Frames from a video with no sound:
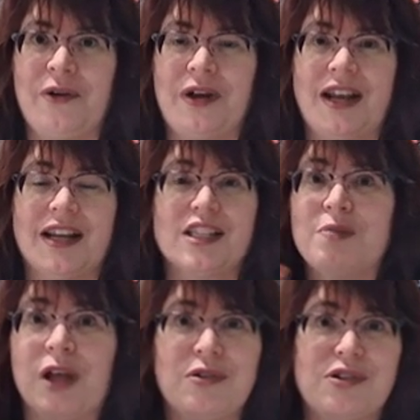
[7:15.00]
an
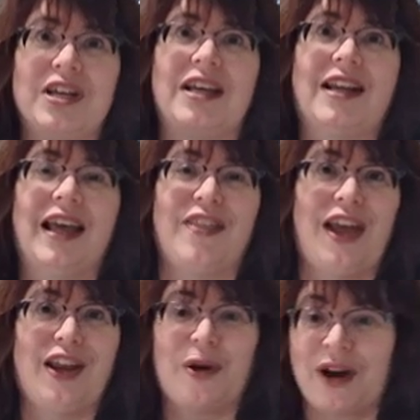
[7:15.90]
explosion, and
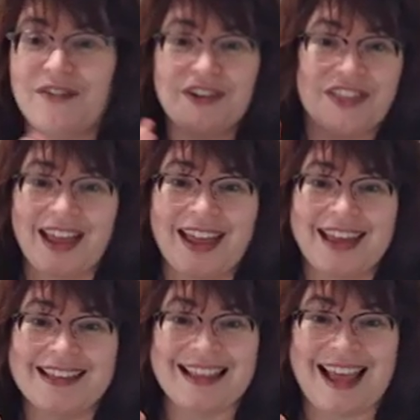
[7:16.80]
they know where everything
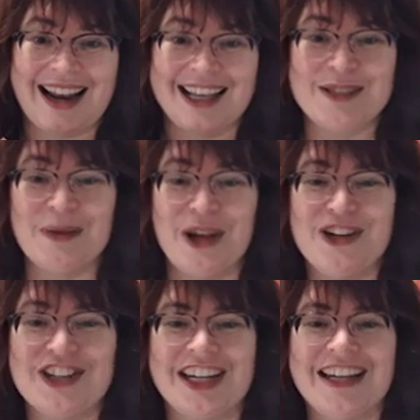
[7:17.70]
is in that
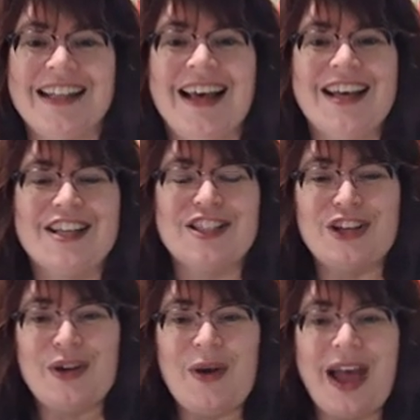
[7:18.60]
explosion. So
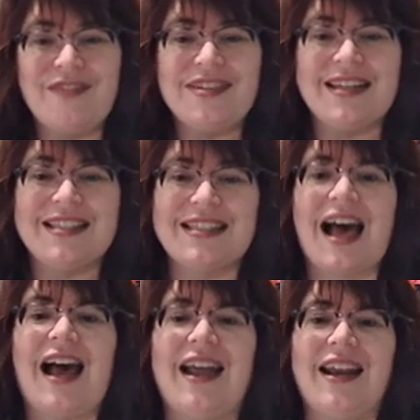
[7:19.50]
you have to
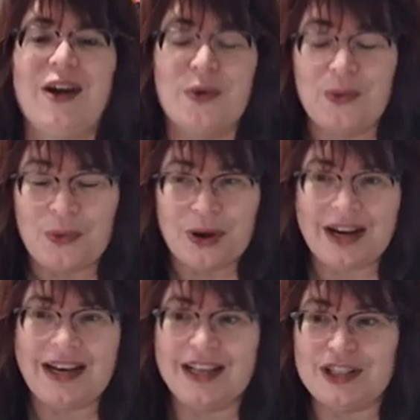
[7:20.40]
decide
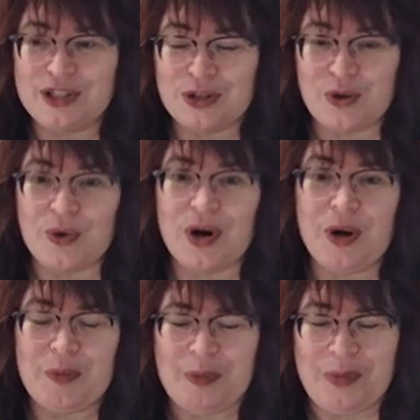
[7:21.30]
what is your
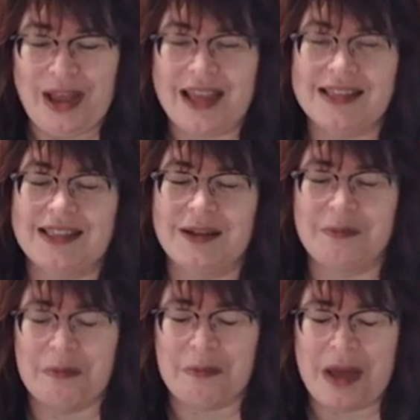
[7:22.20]
best
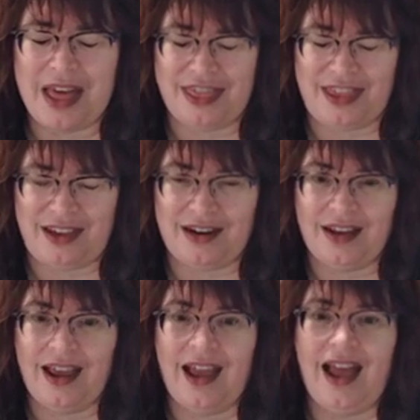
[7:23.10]
method,
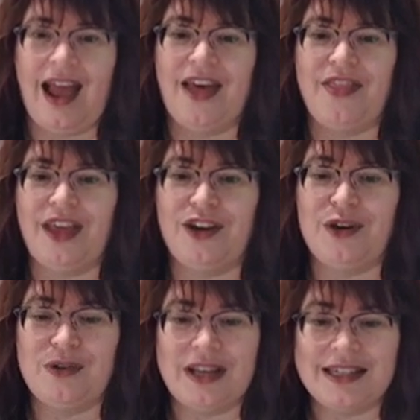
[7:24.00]
and then
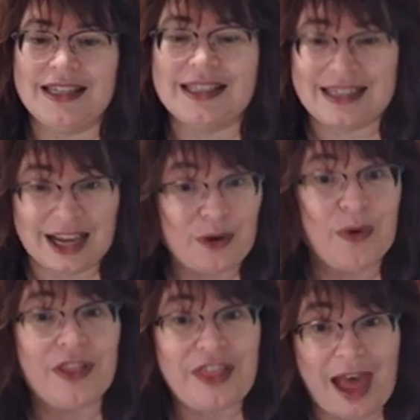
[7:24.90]
you need to stick
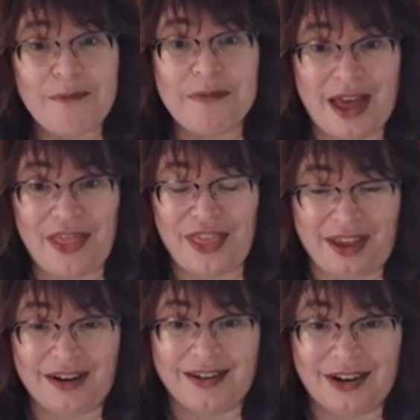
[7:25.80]
with that
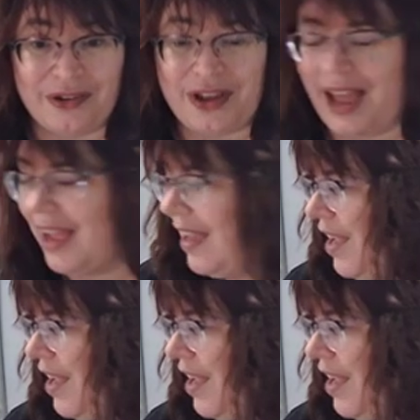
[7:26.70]
method. Okay,